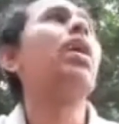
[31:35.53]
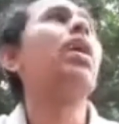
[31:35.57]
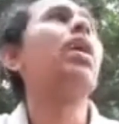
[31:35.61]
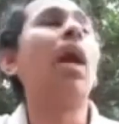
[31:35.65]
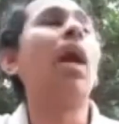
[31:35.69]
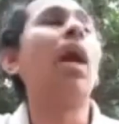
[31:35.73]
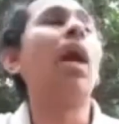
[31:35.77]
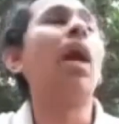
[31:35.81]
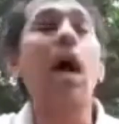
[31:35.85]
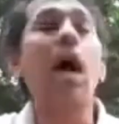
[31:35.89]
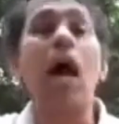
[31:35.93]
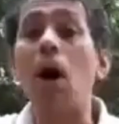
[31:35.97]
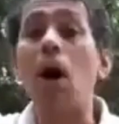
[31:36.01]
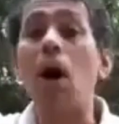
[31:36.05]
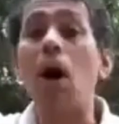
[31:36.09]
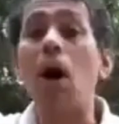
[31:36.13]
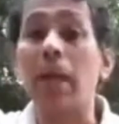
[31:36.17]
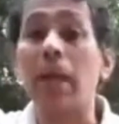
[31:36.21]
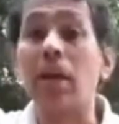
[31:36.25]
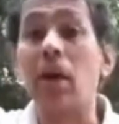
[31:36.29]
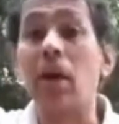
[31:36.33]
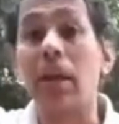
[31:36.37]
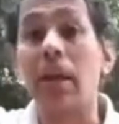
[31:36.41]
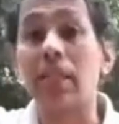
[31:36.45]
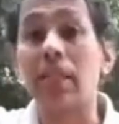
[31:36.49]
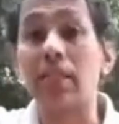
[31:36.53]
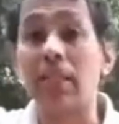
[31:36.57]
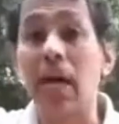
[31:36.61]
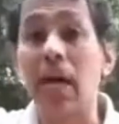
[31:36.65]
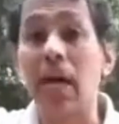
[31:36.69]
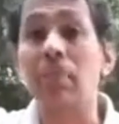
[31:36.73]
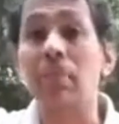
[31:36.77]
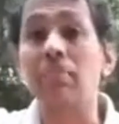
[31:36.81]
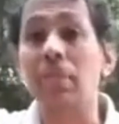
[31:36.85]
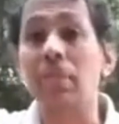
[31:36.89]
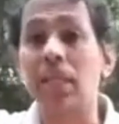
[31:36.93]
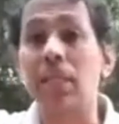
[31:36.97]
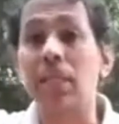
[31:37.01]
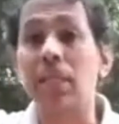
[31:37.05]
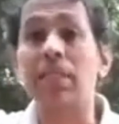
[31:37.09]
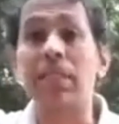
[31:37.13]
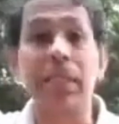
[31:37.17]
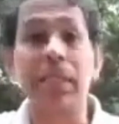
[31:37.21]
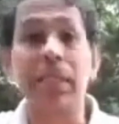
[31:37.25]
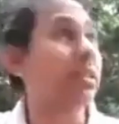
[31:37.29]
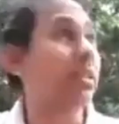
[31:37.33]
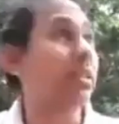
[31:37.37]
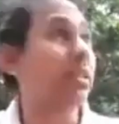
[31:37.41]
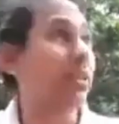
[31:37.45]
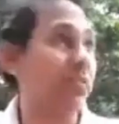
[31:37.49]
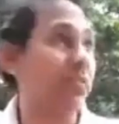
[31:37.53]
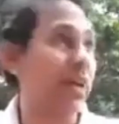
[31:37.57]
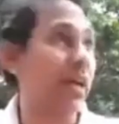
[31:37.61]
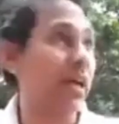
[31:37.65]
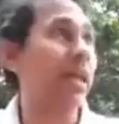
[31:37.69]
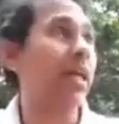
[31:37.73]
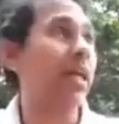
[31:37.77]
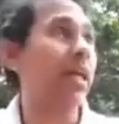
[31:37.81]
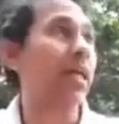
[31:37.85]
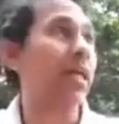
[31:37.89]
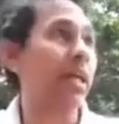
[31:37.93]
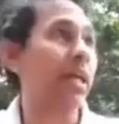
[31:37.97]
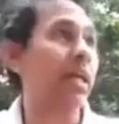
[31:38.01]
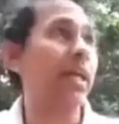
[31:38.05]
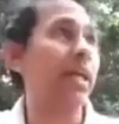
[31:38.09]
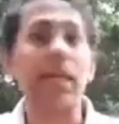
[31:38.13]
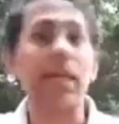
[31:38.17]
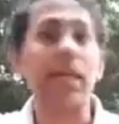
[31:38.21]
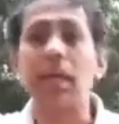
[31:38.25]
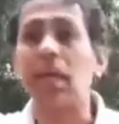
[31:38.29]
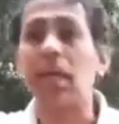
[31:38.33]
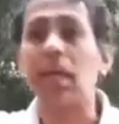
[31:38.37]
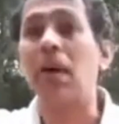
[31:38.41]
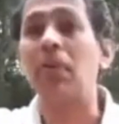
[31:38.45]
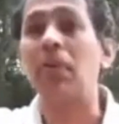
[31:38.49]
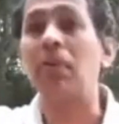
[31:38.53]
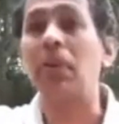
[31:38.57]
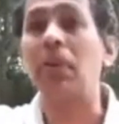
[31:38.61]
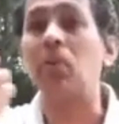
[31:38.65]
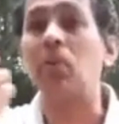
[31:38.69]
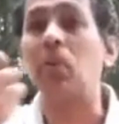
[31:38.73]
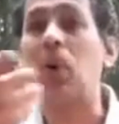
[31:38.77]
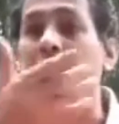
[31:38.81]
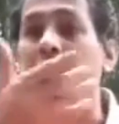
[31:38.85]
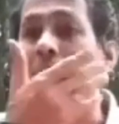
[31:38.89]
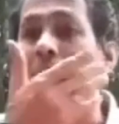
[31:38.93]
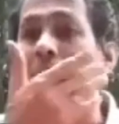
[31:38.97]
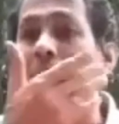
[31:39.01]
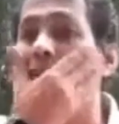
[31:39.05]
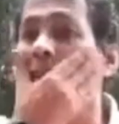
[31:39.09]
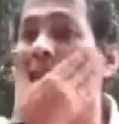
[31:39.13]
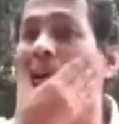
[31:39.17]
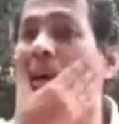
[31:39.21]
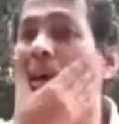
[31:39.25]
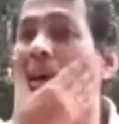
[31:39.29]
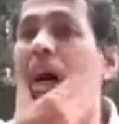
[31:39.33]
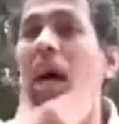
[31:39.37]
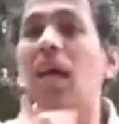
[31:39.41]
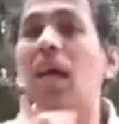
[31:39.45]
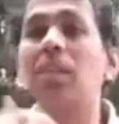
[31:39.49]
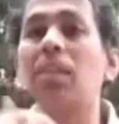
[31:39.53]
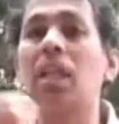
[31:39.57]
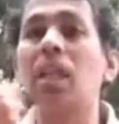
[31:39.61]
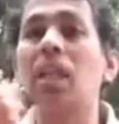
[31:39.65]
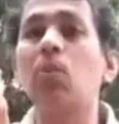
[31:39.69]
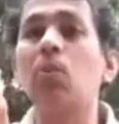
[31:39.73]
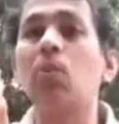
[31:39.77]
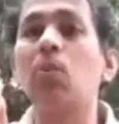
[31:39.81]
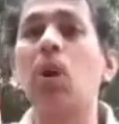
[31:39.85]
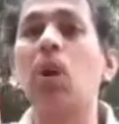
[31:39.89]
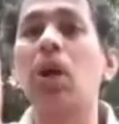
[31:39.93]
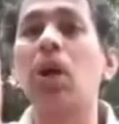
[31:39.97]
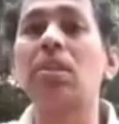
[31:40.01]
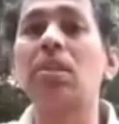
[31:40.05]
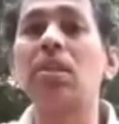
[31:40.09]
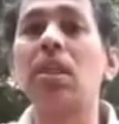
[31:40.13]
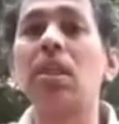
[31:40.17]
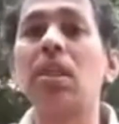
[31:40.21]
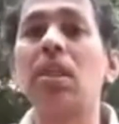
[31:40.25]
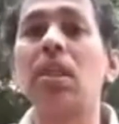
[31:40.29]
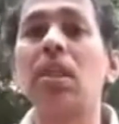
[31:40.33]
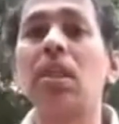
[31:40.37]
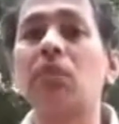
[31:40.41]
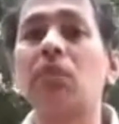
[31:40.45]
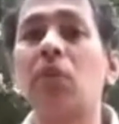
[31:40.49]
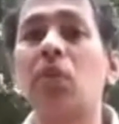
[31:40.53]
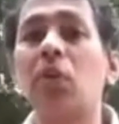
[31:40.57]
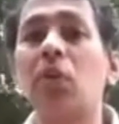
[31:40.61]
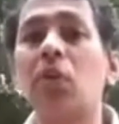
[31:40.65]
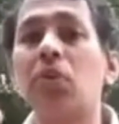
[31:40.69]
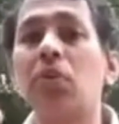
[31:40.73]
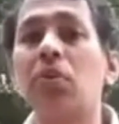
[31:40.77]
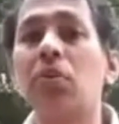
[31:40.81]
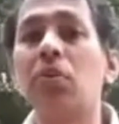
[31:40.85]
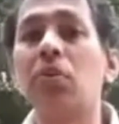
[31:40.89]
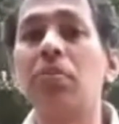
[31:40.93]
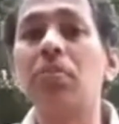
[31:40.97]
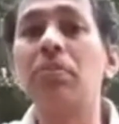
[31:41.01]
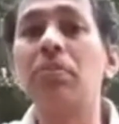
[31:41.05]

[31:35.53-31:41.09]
ah, okay, your exams are a serious affair, correct? Lovely. What else? Anjali, what is serious for you?